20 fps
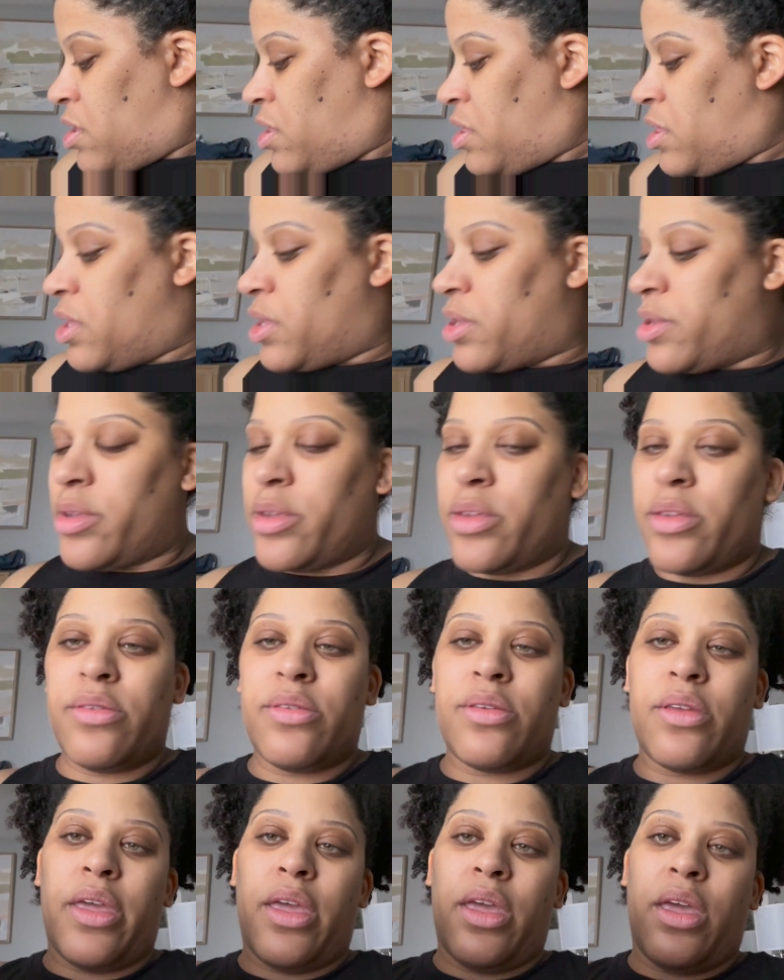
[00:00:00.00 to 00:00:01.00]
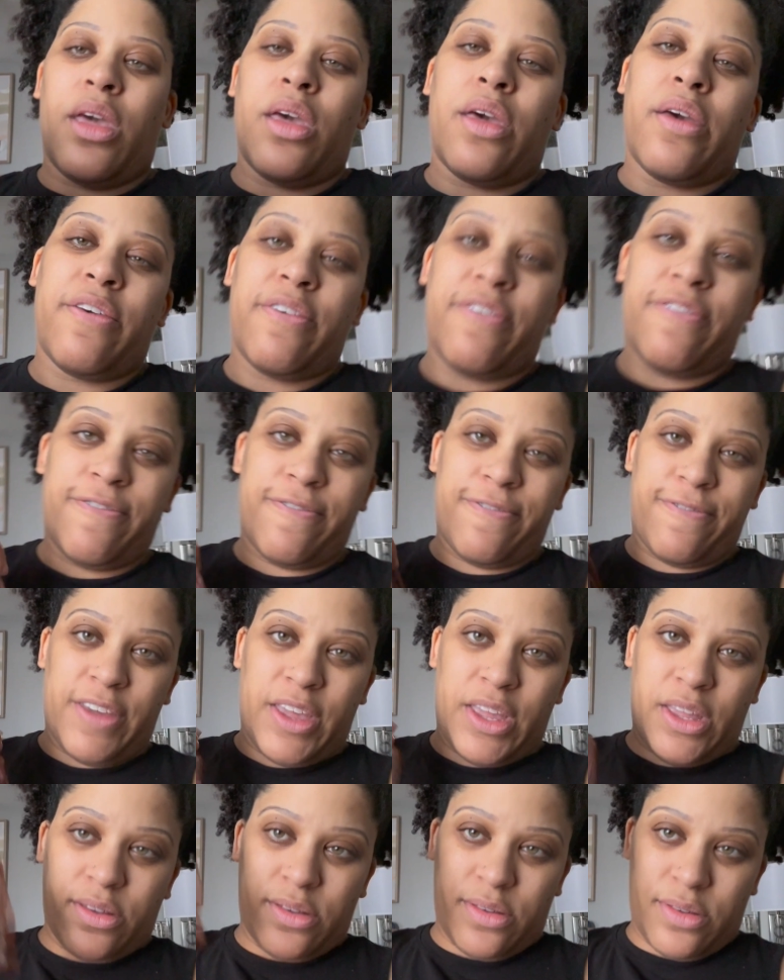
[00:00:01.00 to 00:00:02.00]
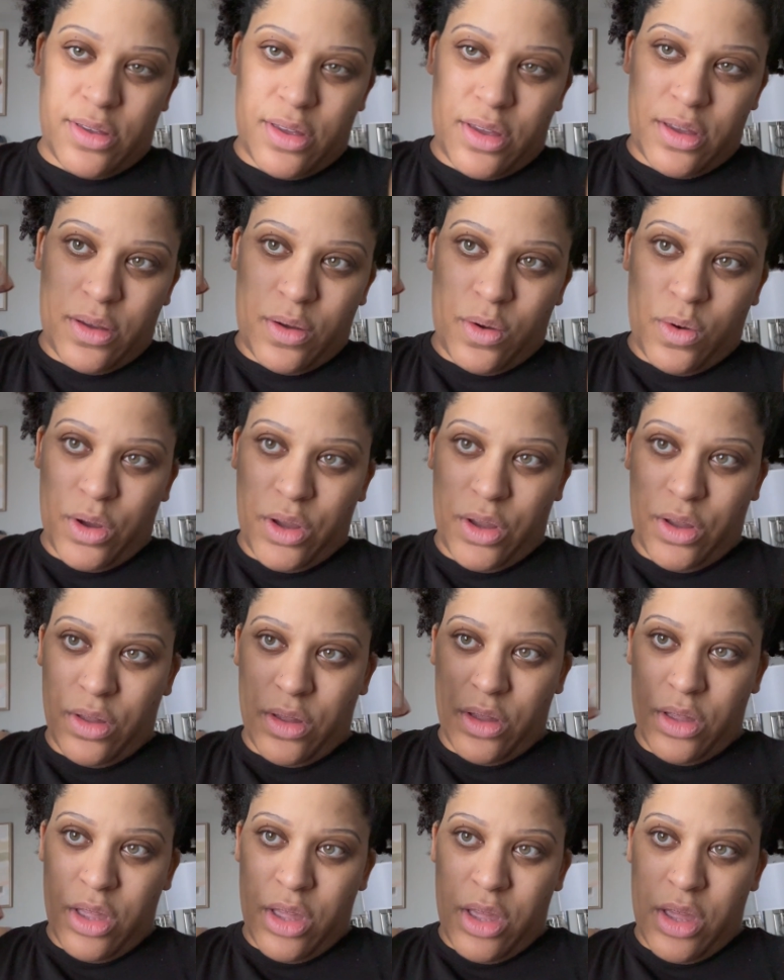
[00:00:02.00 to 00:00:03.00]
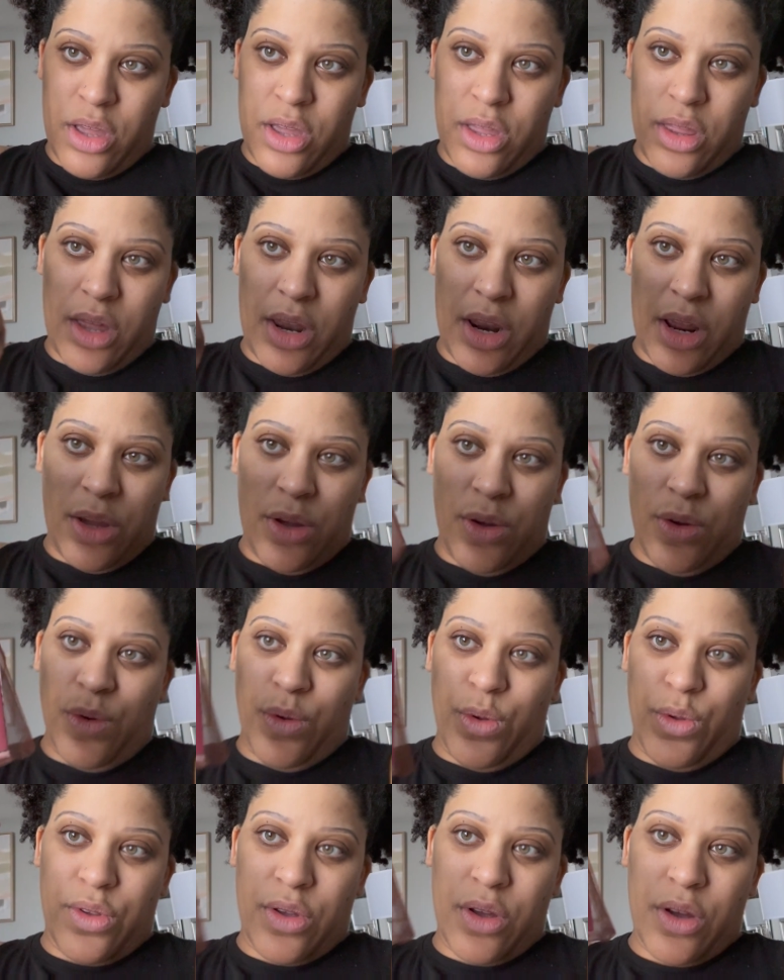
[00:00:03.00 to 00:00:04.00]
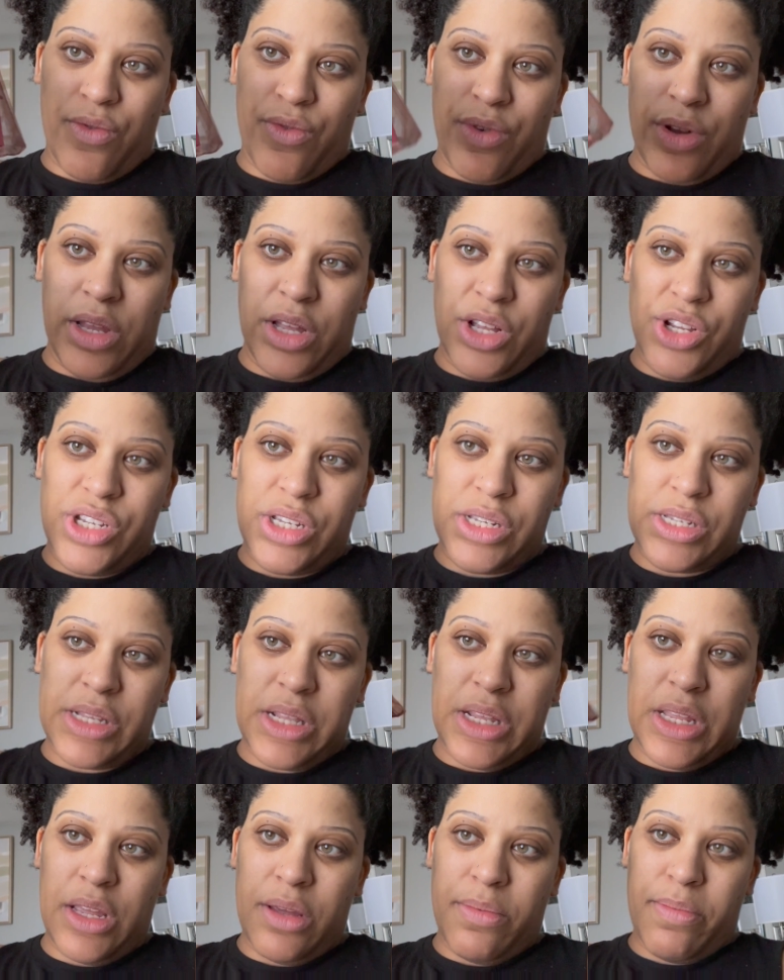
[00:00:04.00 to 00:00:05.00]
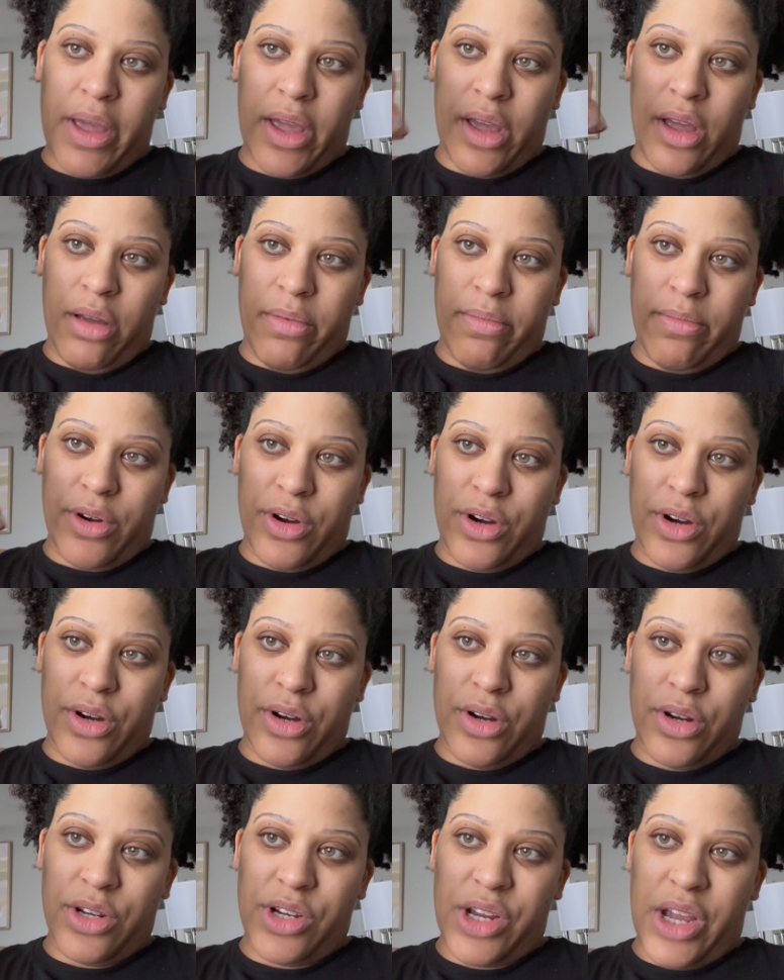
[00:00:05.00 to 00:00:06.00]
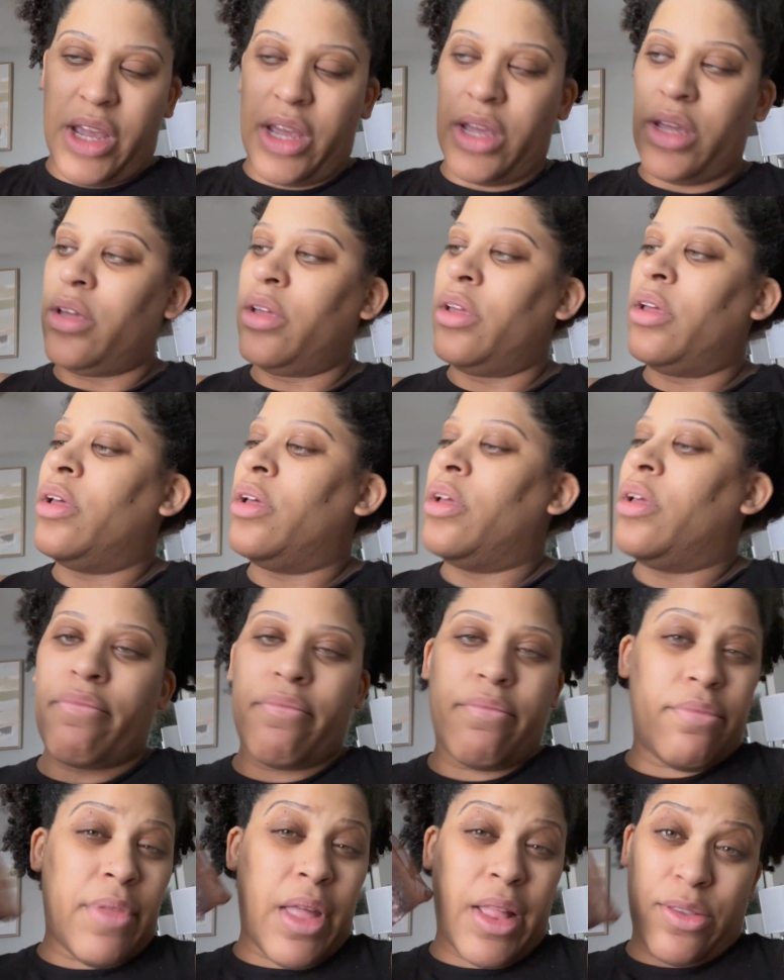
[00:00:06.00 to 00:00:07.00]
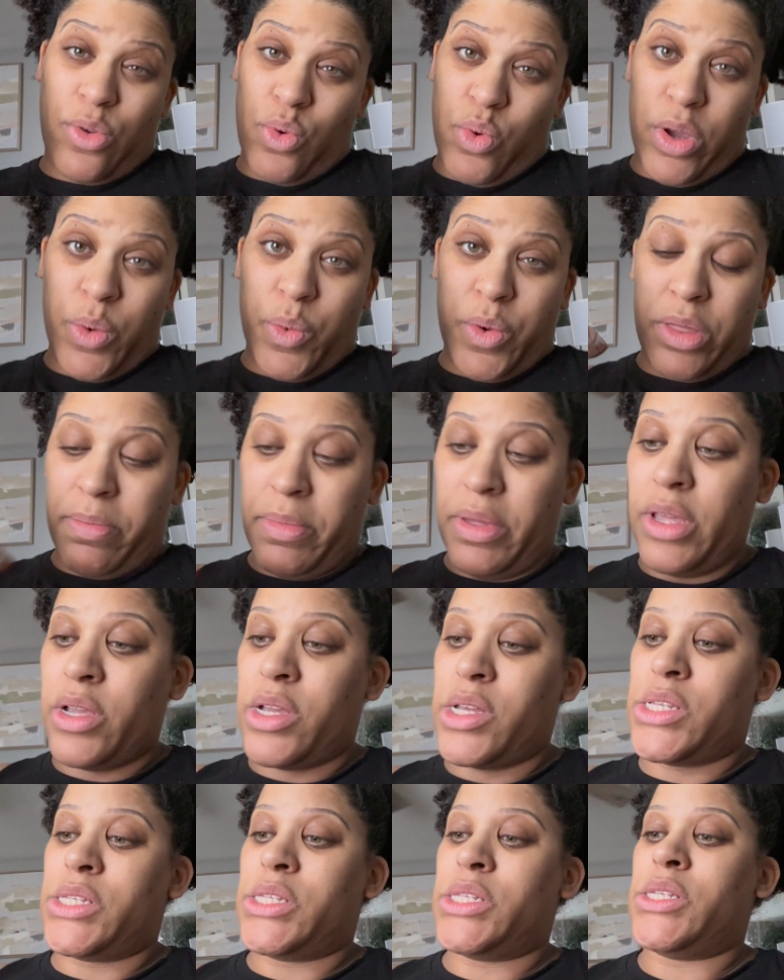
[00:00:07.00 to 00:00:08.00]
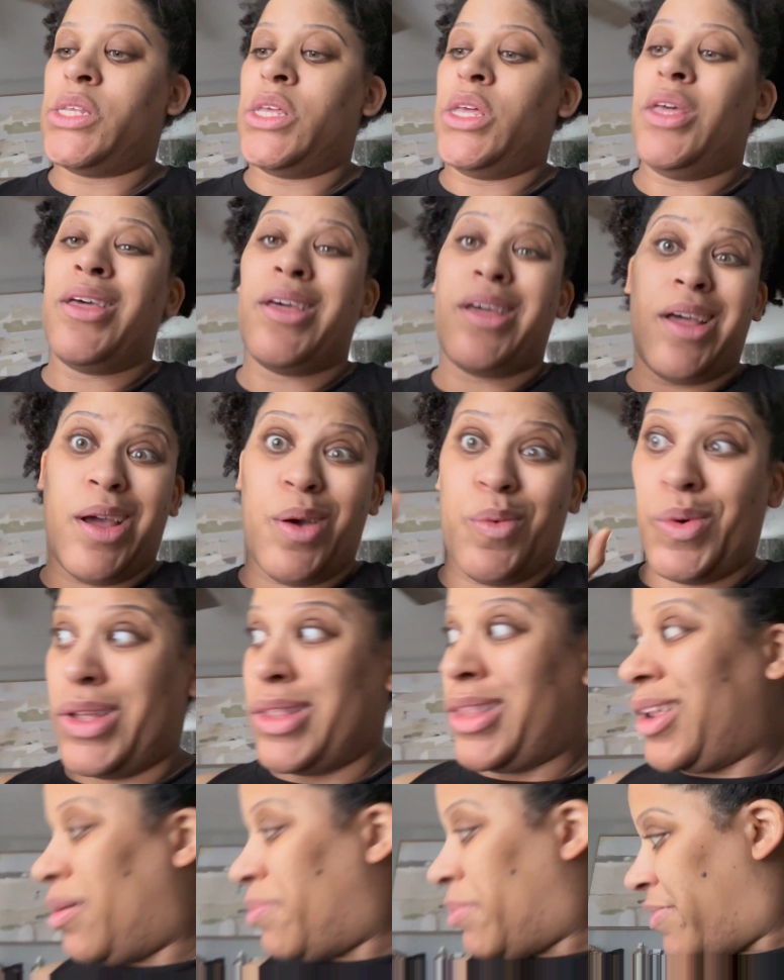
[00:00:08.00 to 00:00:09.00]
This is a face oil that I use religiously by Umber J. That's going with me because I want that on my